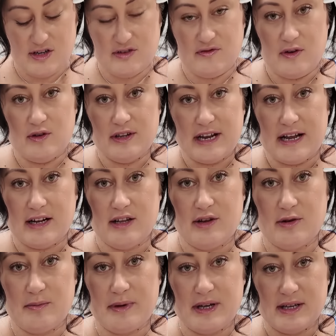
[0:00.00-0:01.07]
roll it out a
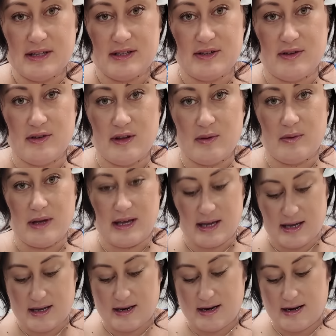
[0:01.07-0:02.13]
little bit so that we
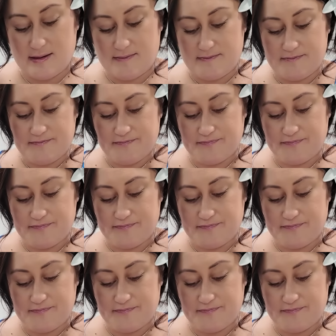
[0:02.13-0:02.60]
can